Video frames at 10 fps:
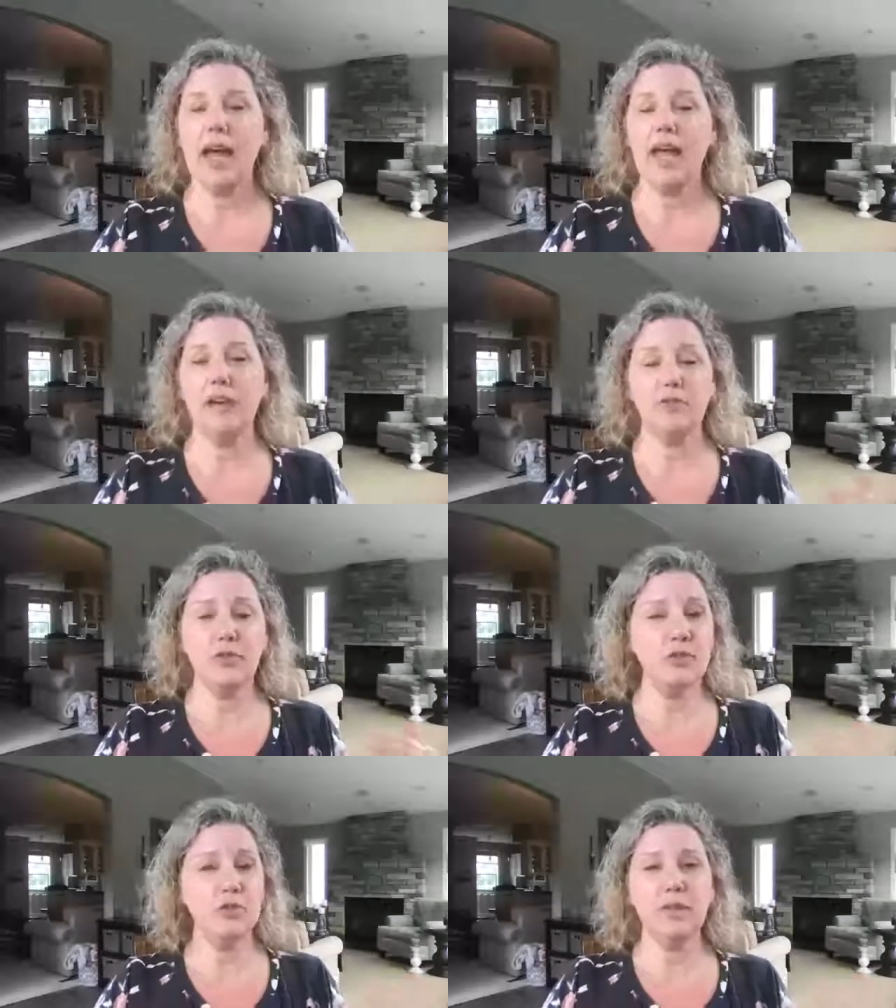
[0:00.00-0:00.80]
And if
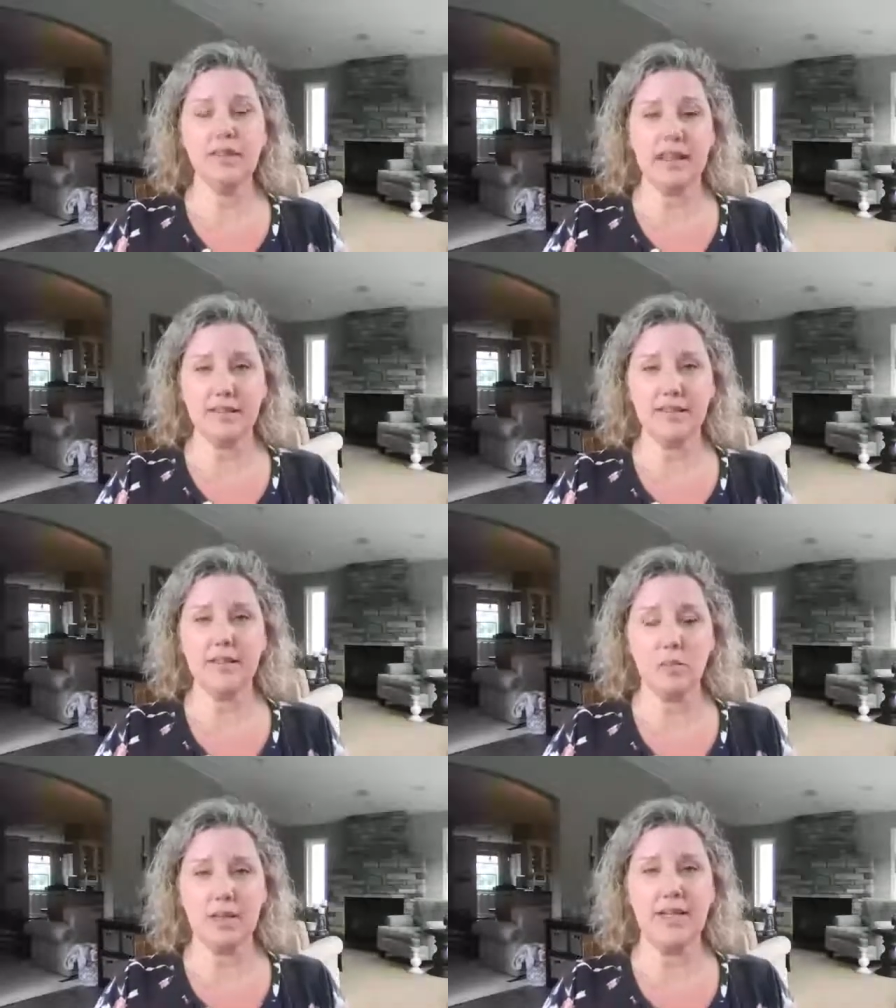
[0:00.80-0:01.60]
you're doing less
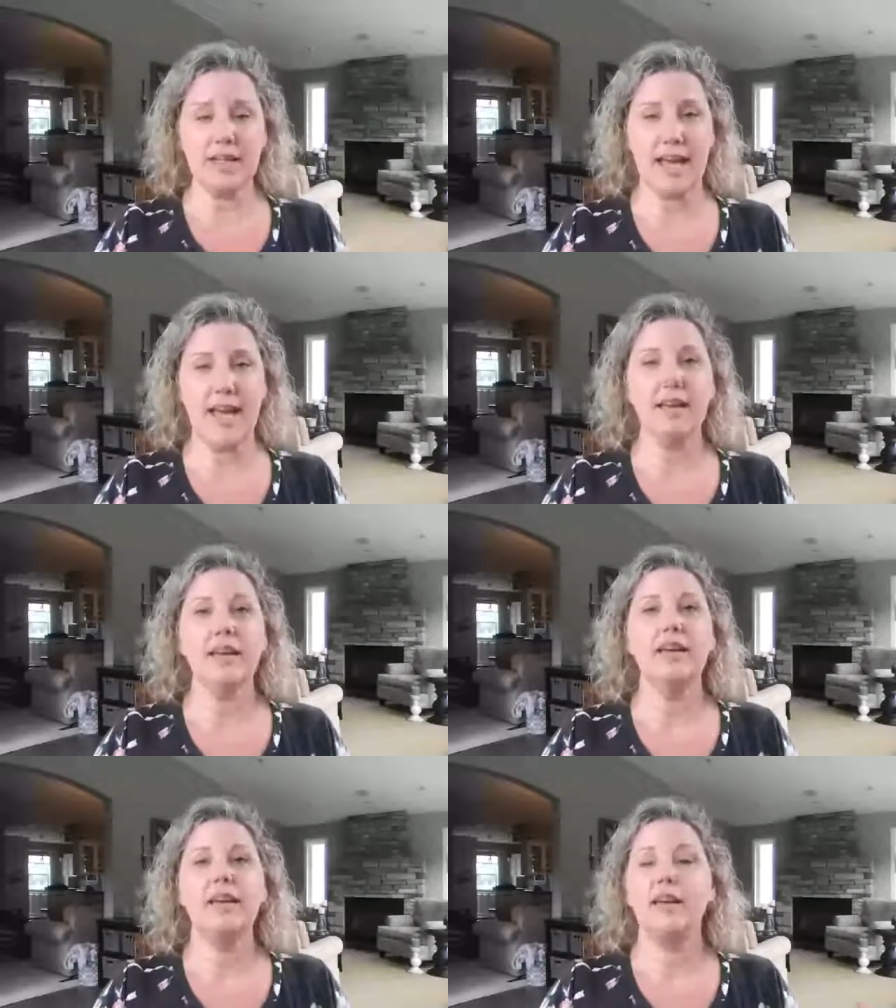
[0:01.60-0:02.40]
than 1 a day,
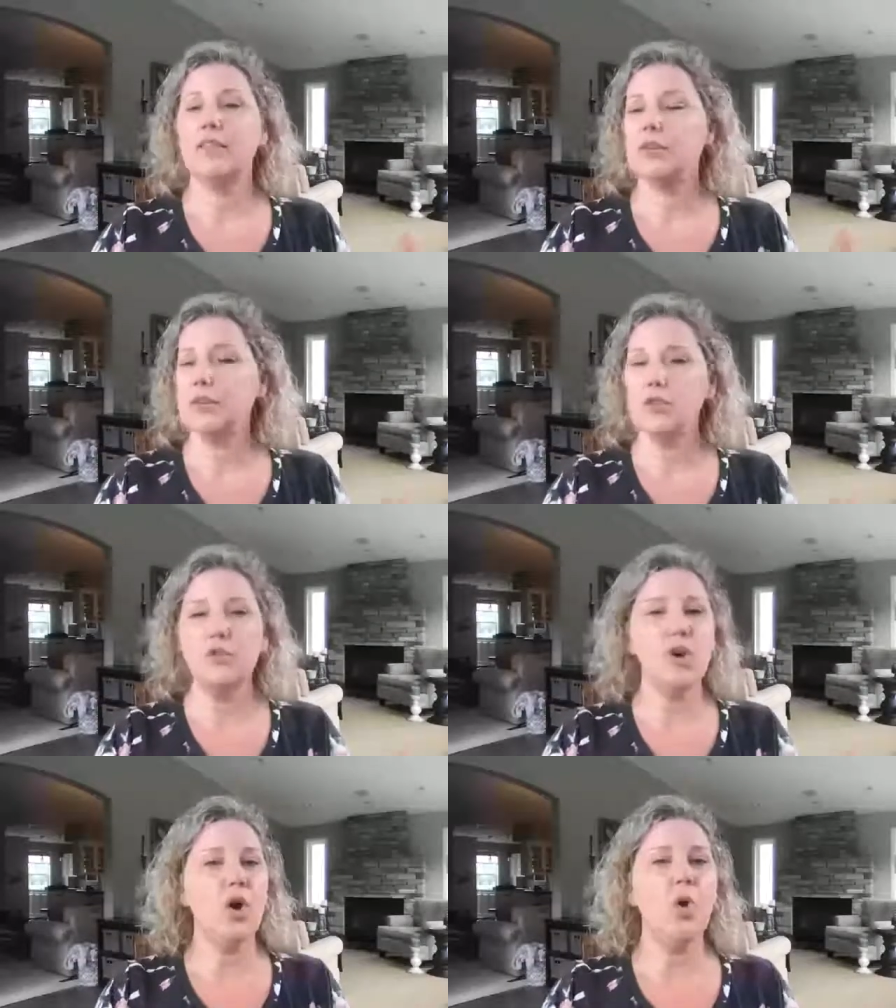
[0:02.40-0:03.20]
there is
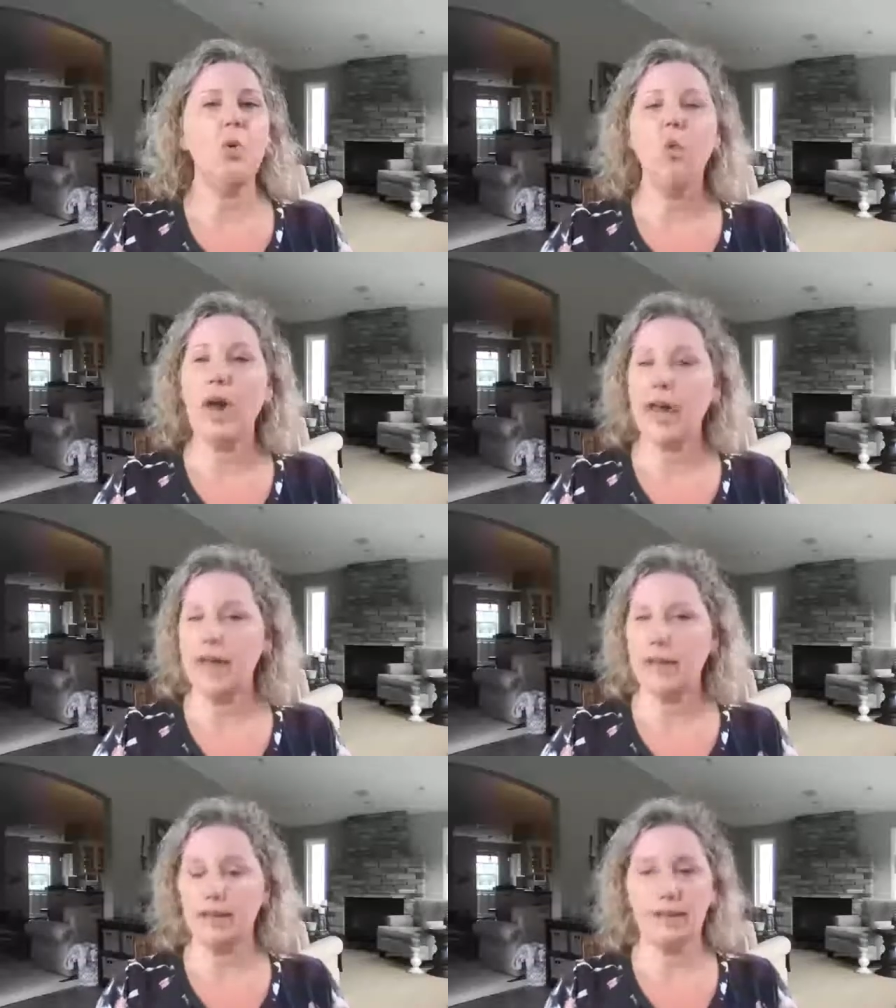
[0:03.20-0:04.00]
no
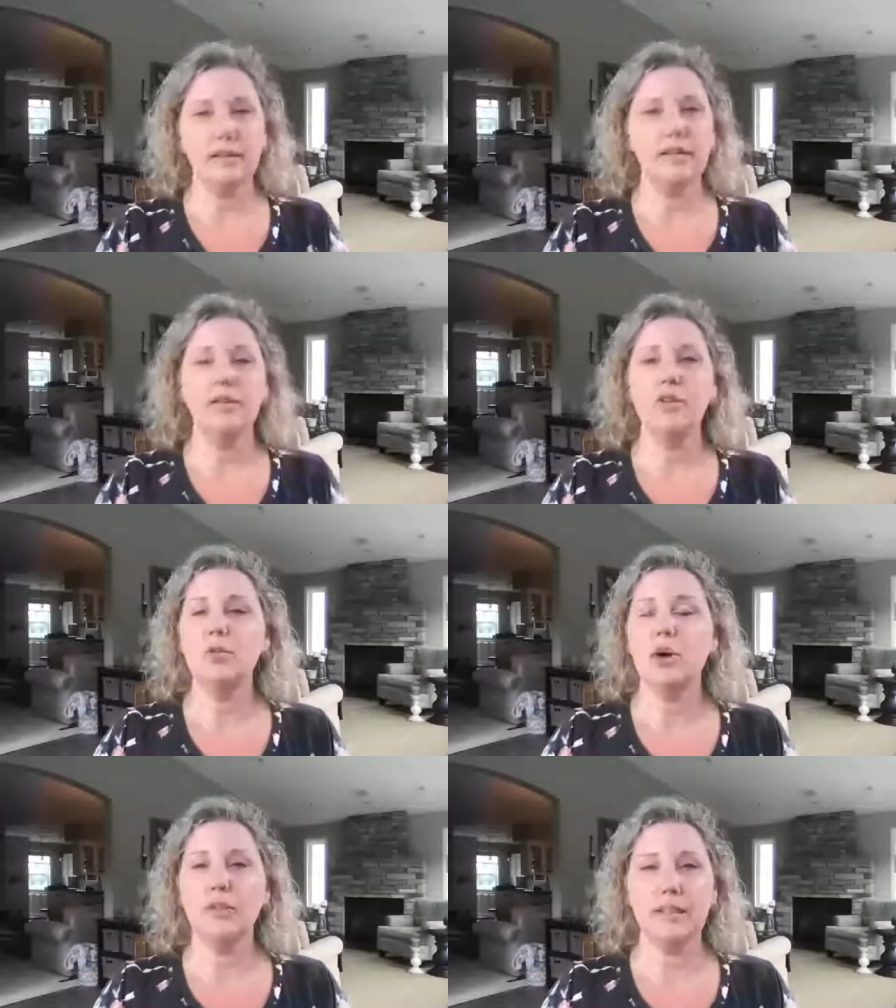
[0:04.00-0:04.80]
way you
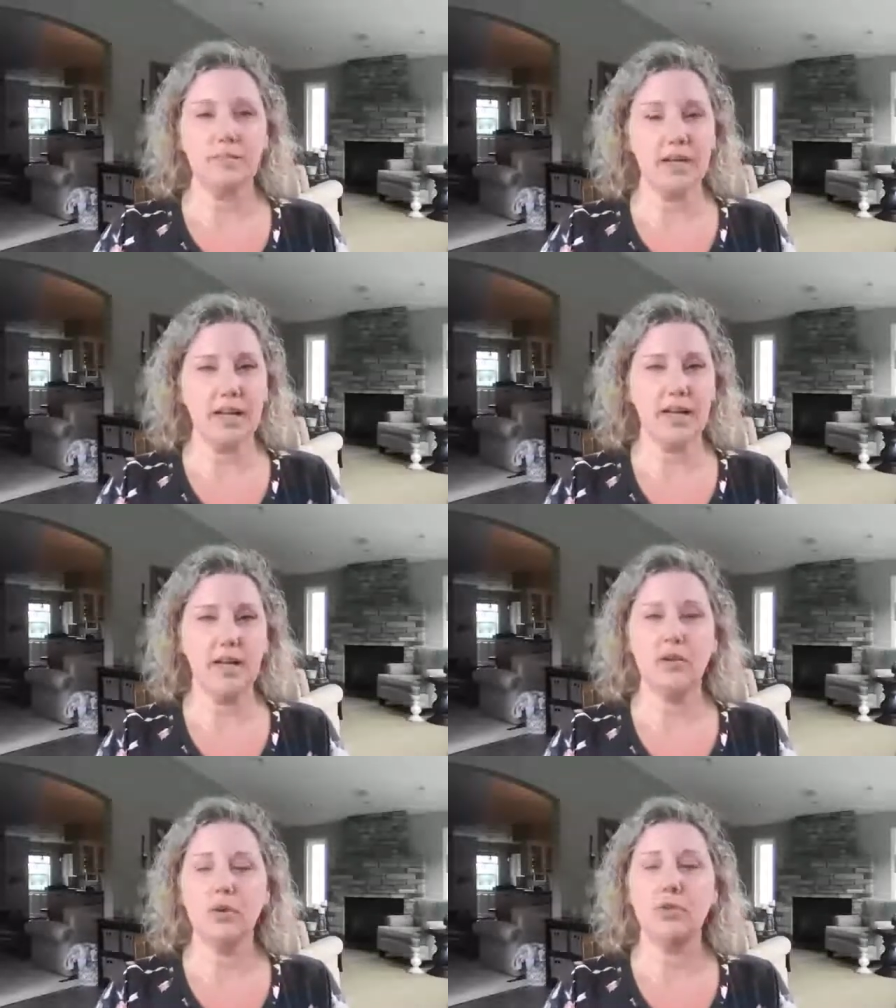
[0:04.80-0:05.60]
are eliminating
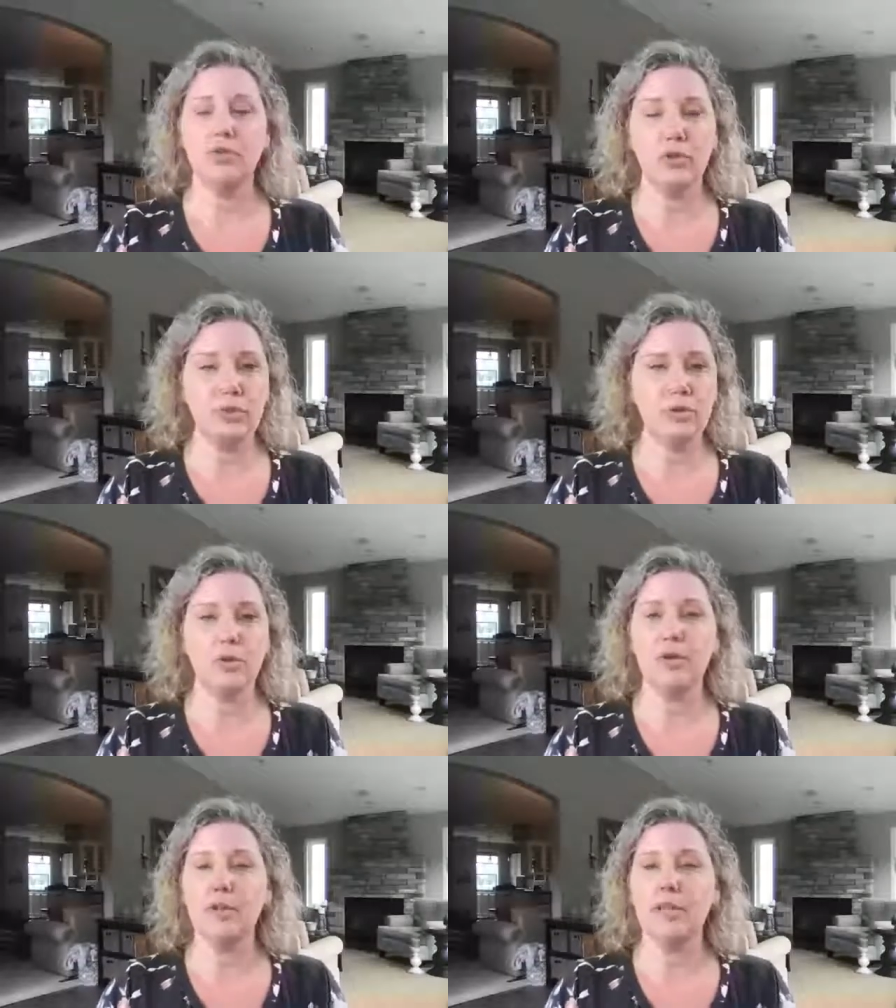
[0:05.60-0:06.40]
your food, you
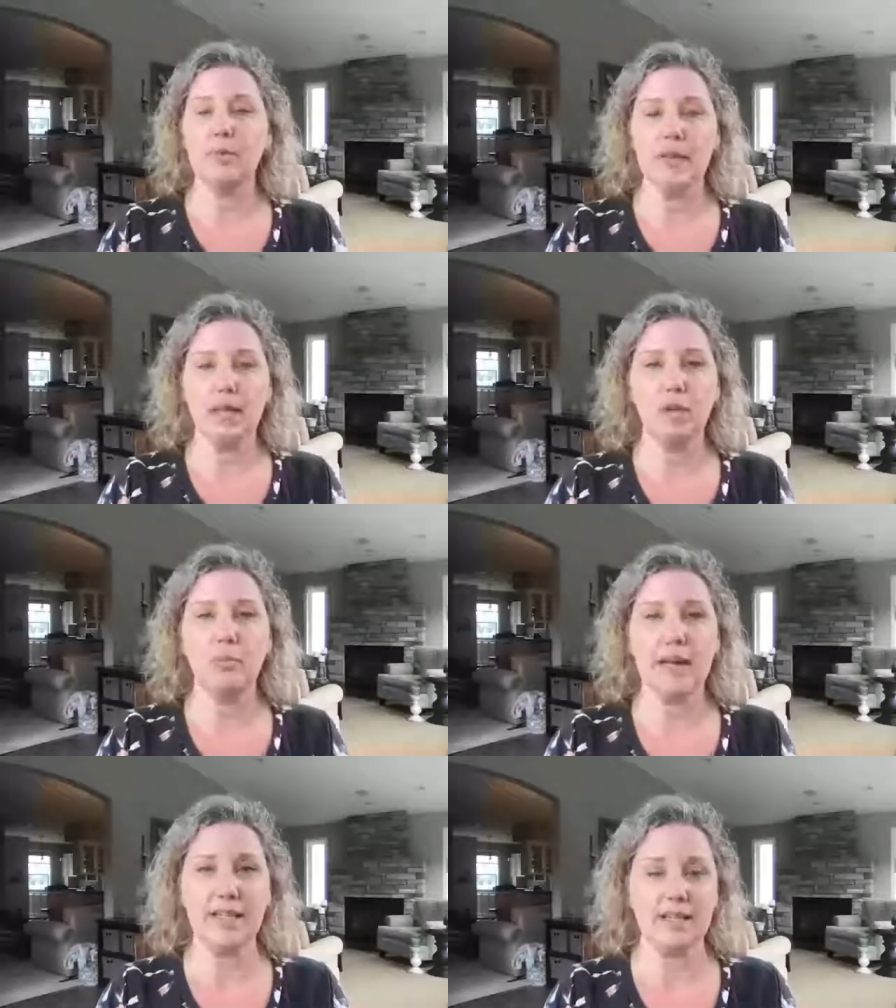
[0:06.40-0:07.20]
are eliminating your
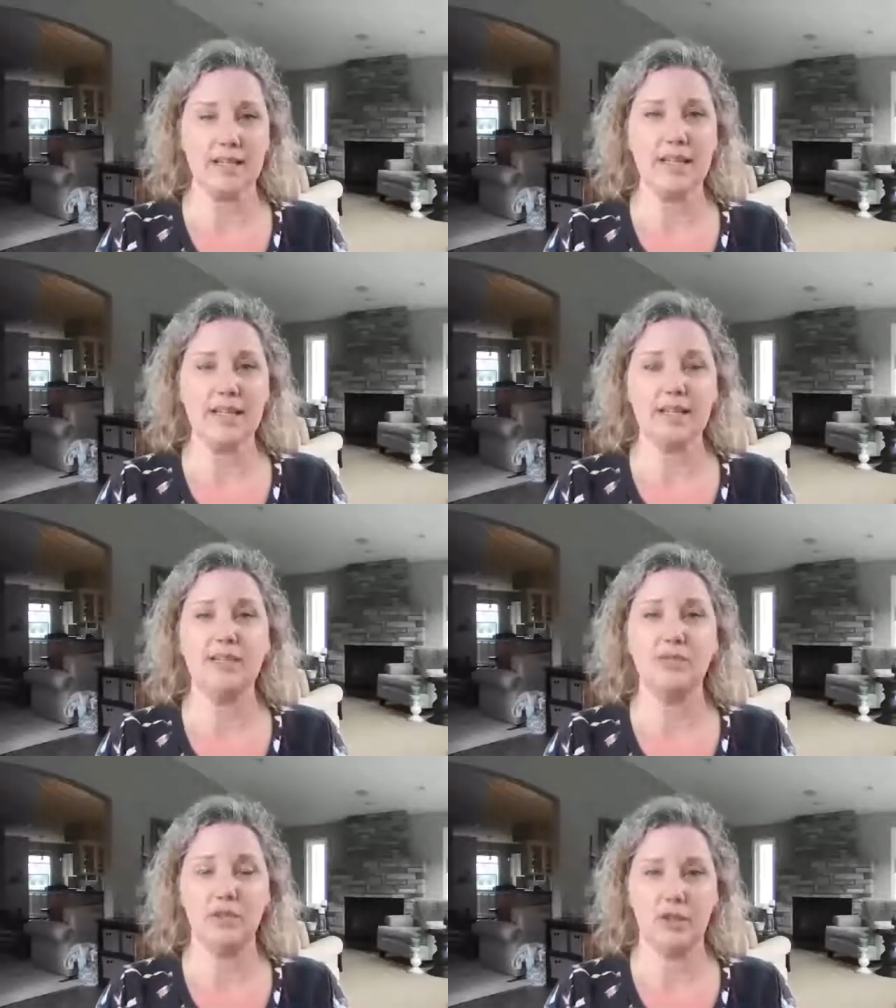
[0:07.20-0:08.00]
body's toxins
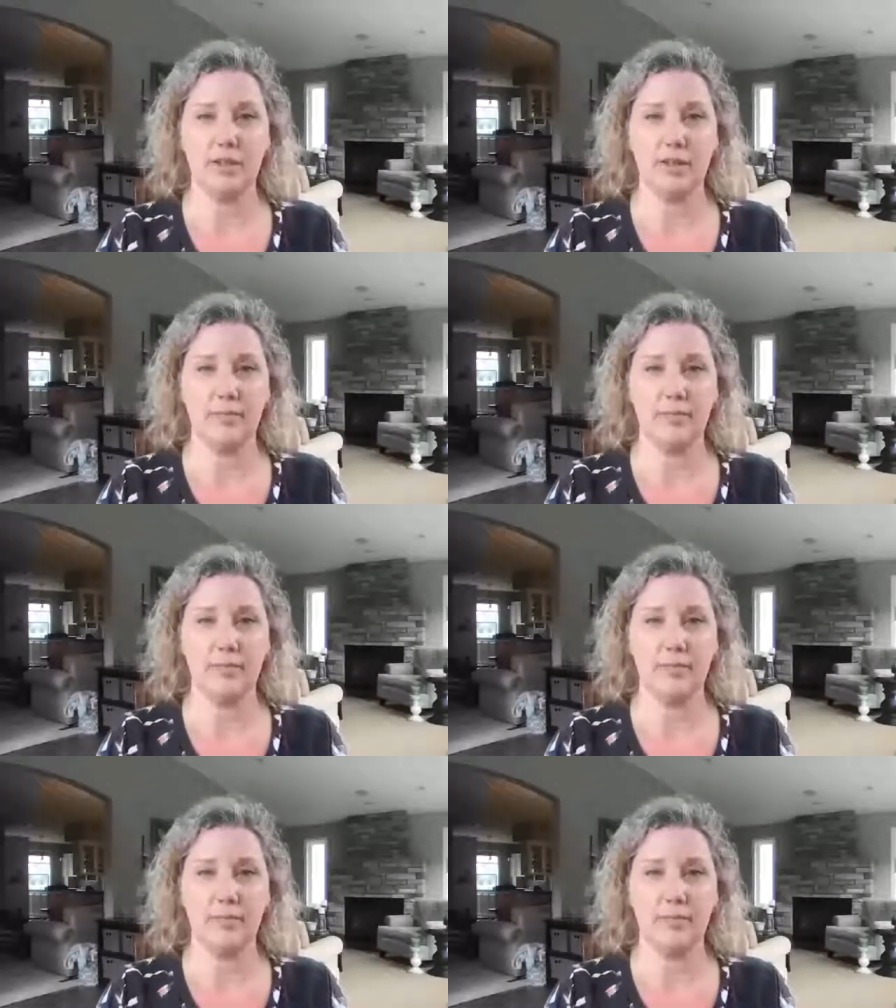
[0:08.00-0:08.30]
efficiently.